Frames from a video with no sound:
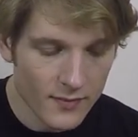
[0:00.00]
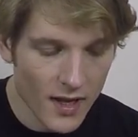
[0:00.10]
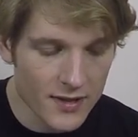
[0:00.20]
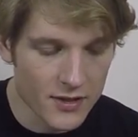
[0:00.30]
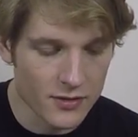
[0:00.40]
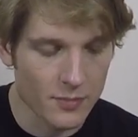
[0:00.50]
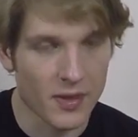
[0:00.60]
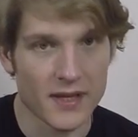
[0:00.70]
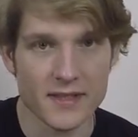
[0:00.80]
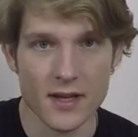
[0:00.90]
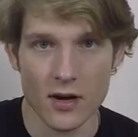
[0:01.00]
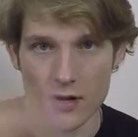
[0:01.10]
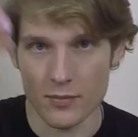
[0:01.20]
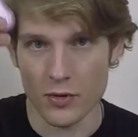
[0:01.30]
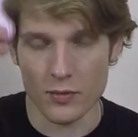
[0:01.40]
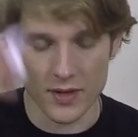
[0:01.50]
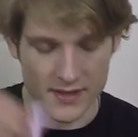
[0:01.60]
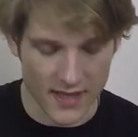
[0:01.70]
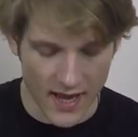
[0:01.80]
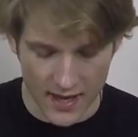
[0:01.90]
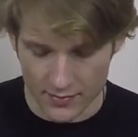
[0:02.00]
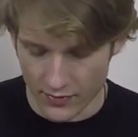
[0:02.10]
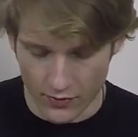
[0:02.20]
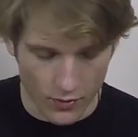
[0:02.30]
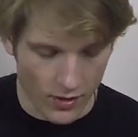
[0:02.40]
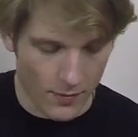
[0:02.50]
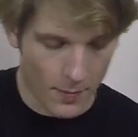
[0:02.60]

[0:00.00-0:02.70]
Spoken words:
and just replace the cardboard ones they had before.